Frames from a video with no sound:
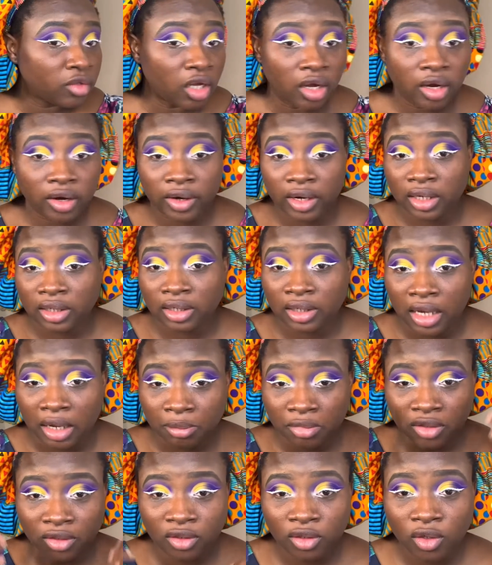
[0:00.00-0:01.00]
All right,
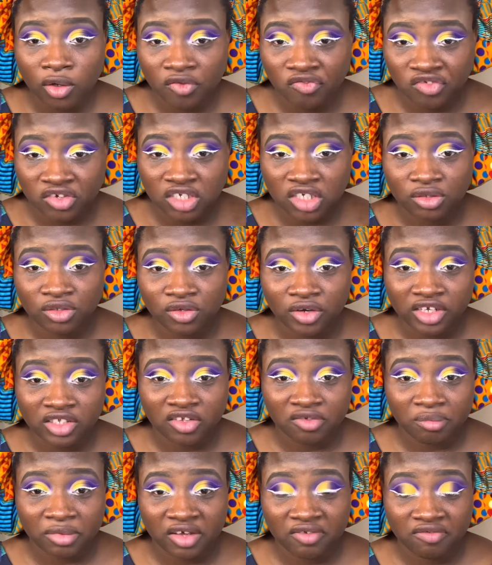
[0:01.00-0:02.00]
I'm gonna go finish the rest
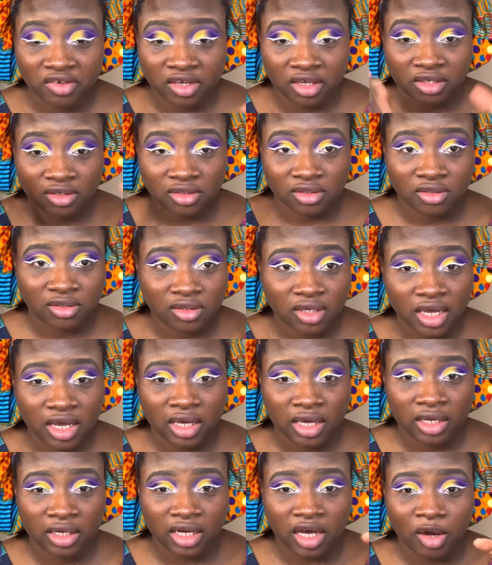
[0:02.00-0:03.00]
of my face,
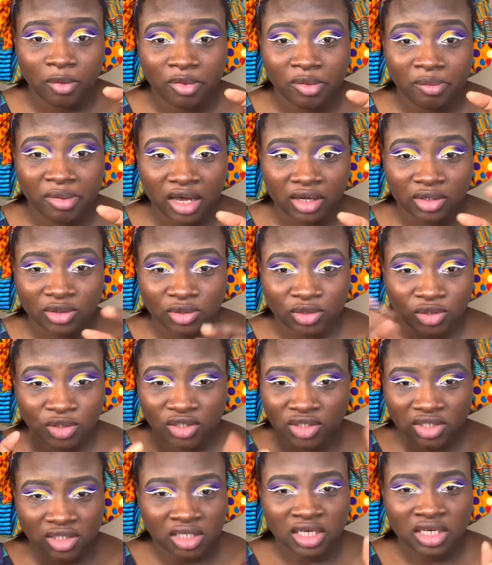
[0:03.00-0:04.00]
and I'll be back to
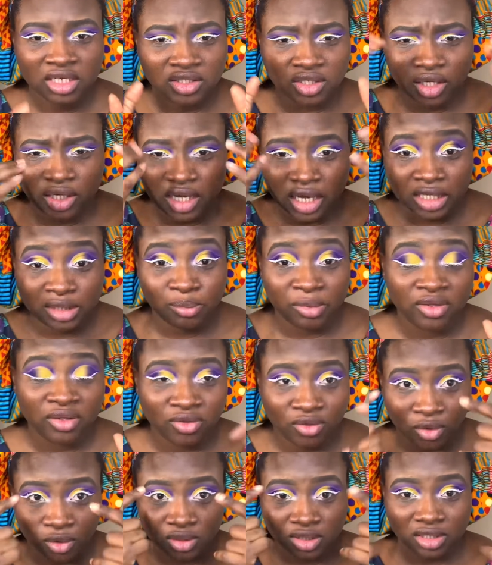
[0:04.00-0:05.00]
just tell you guys my
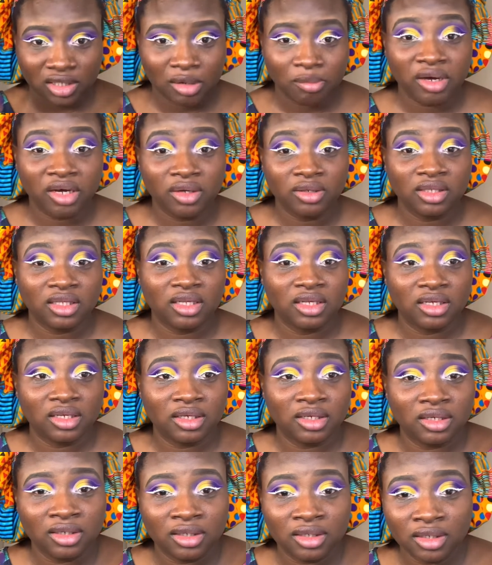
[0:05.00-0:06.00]
thoughts about
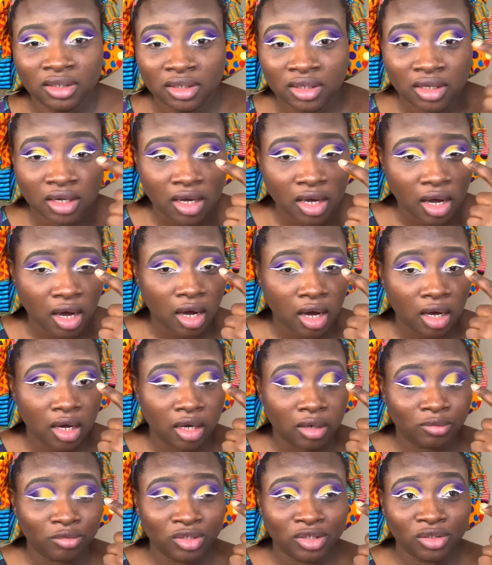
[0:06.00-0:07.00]
the
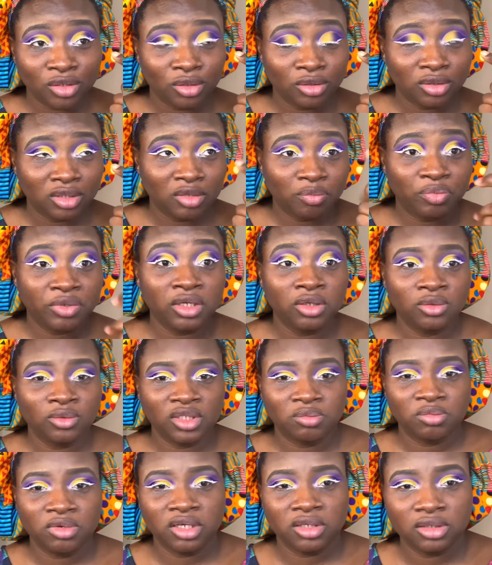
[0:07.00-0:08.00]
what's it called, the
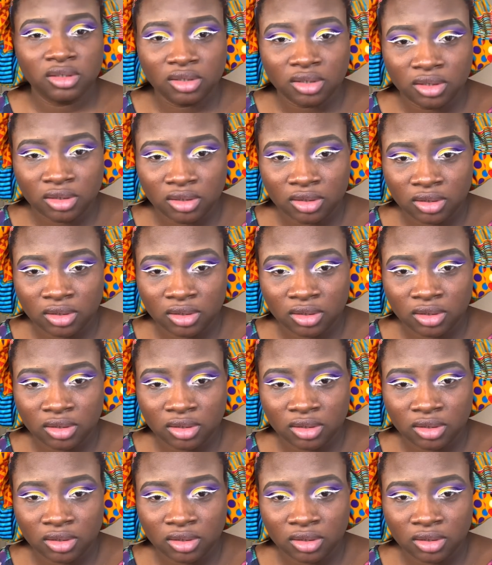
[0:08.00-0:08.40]
p.louise base.